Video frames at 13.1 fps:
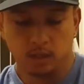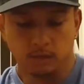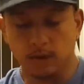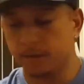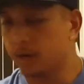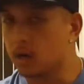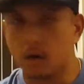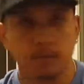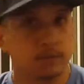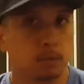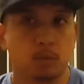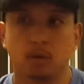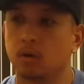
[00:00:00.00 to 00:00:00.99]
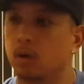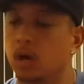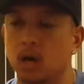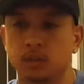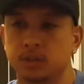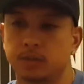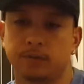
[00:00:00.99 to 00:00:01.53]
Very comfortable,
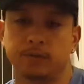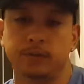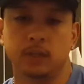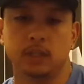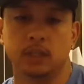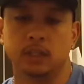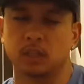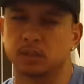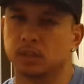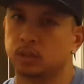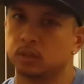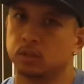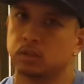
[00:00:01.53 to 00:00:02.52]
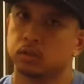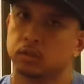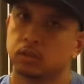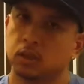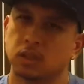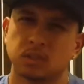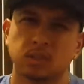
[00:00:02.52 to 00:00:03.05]
hugs your feet. It doesn't
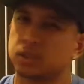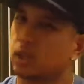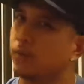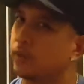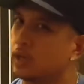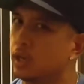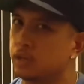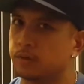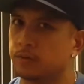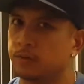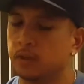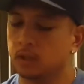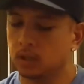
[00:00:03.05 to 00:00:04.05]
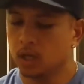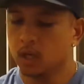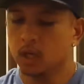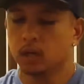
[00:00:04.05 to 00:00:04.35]
suffocate your feet.